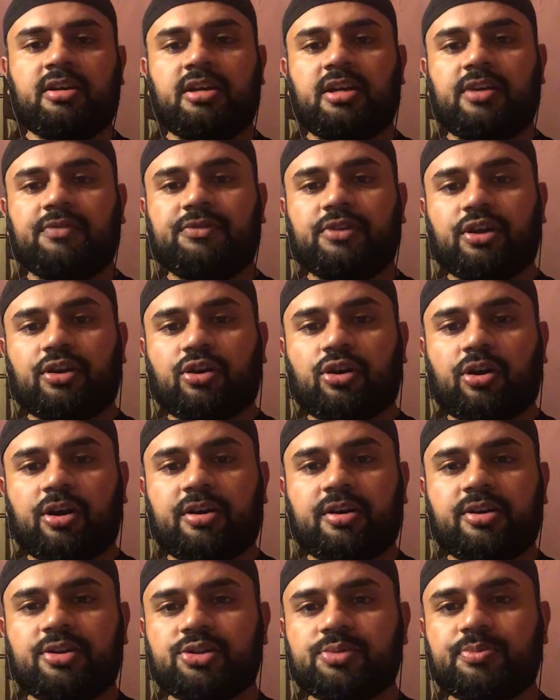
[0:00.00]
if their
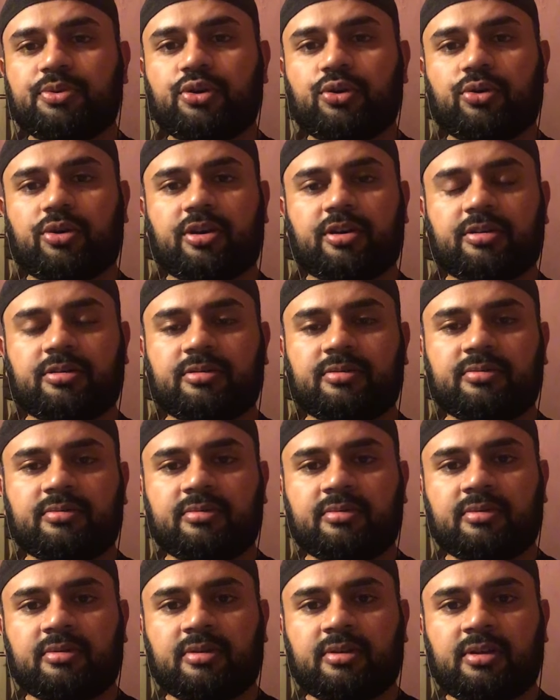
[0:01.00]
heart is pure.
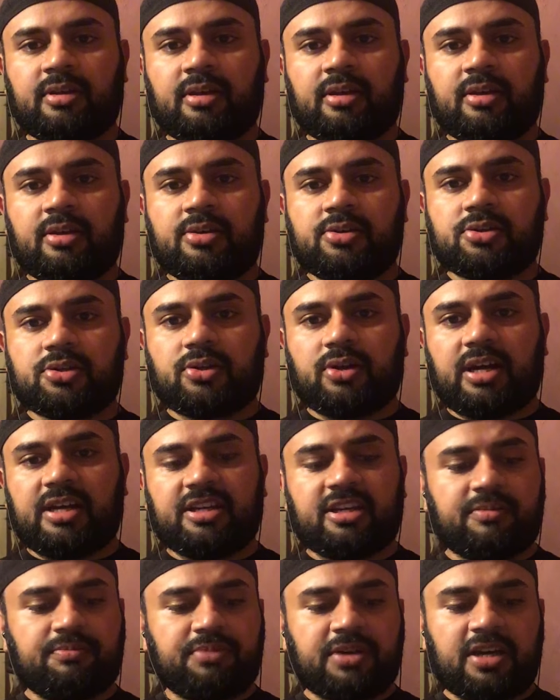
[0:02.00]
So I
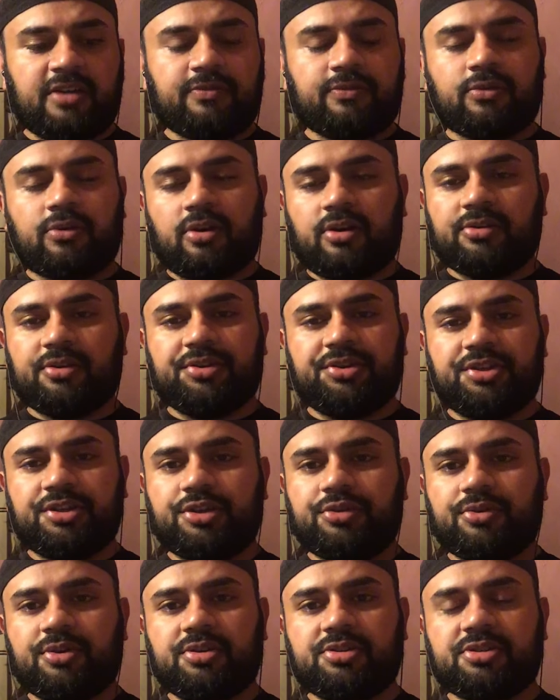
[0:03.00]
can pay for all the
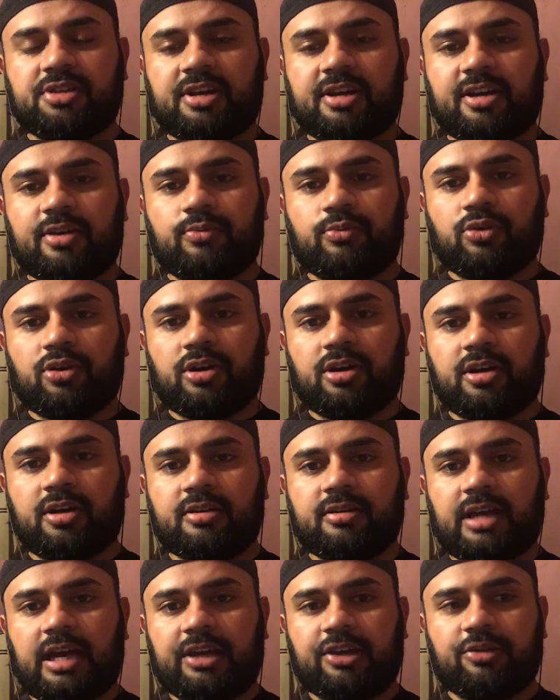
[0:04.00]
degrees that I
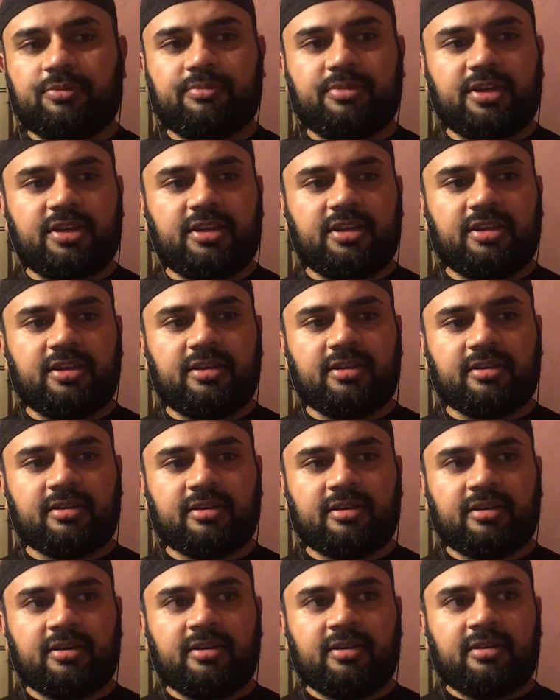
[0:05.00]
want. I can be,
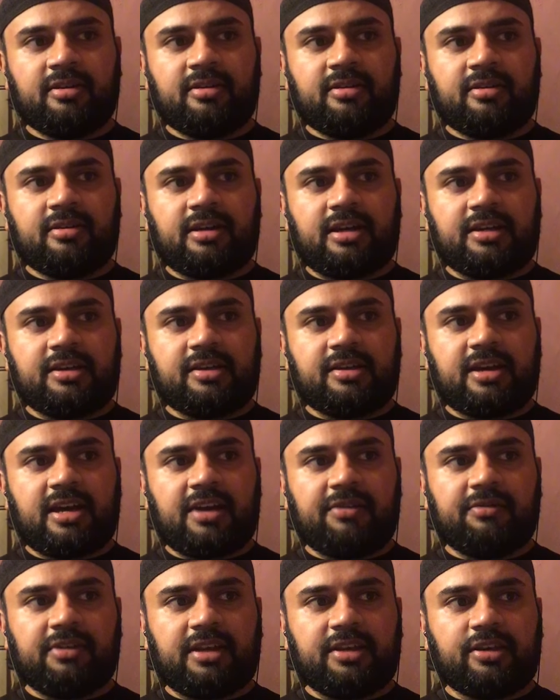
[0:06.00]
I can
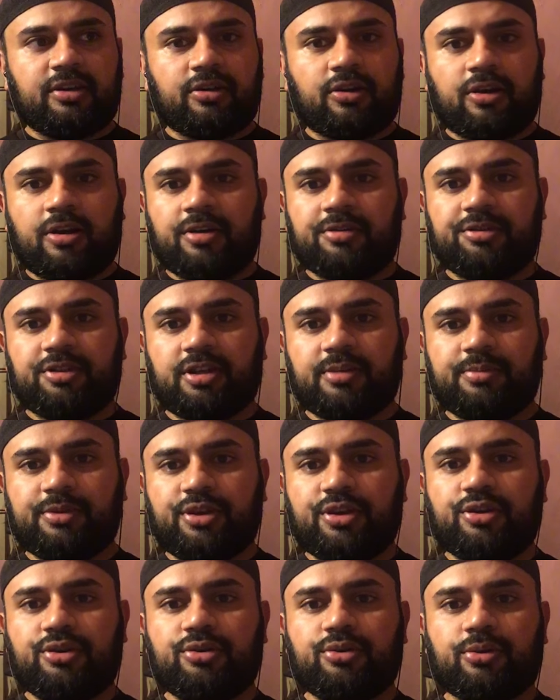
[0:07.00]
have like a R
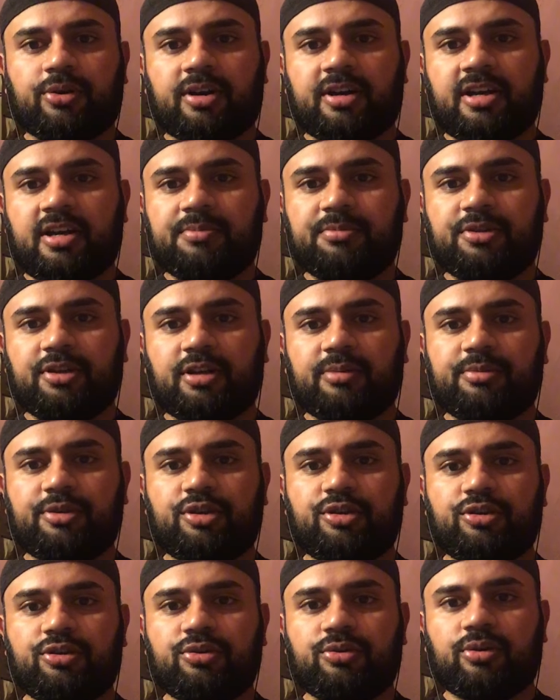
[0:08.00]
W or M
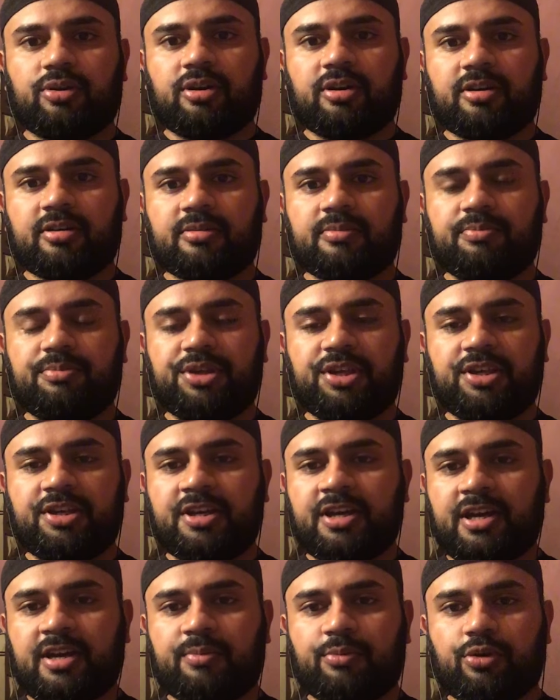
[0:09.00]
W or P
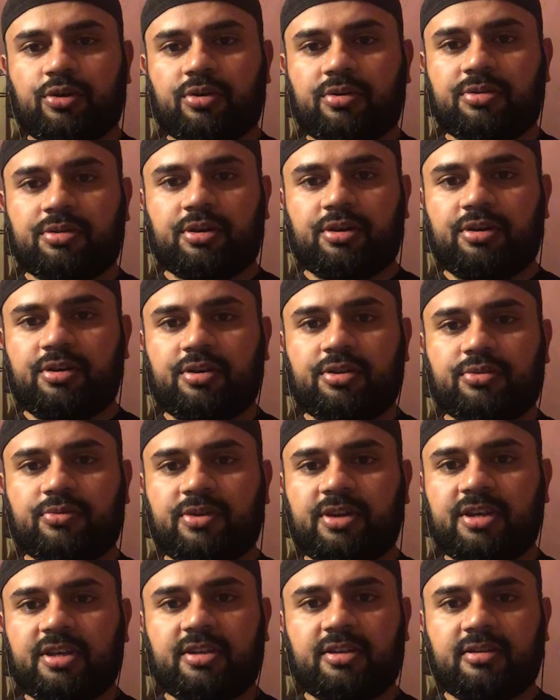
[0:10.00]
M or
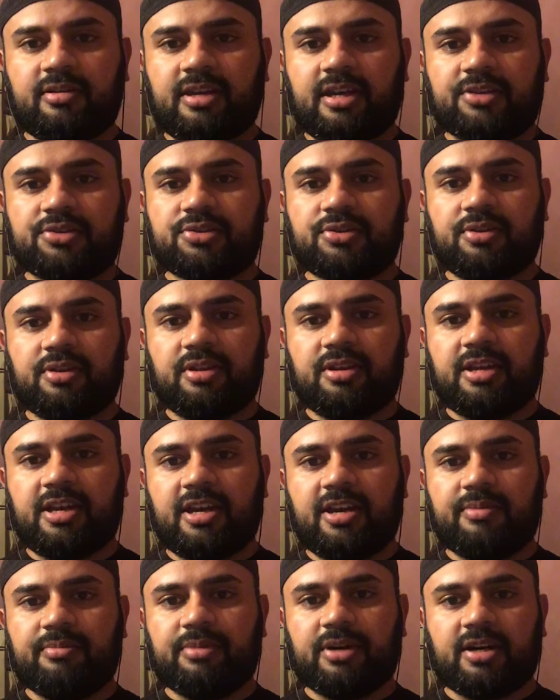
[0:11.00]
thirty-three next to the
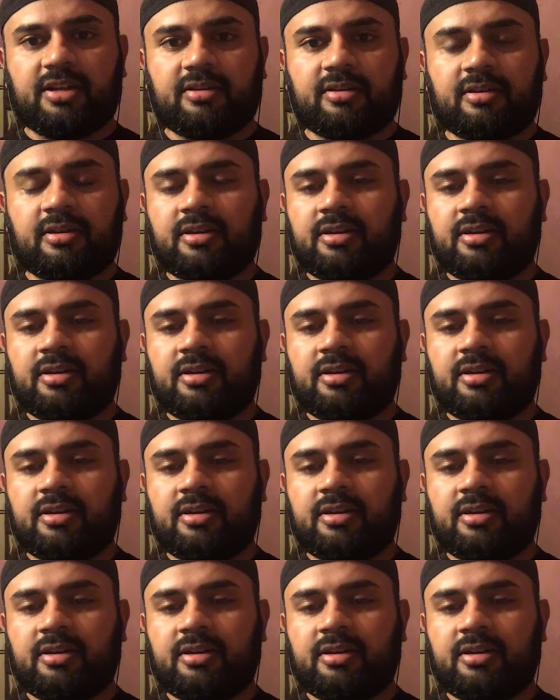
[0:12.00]
name, but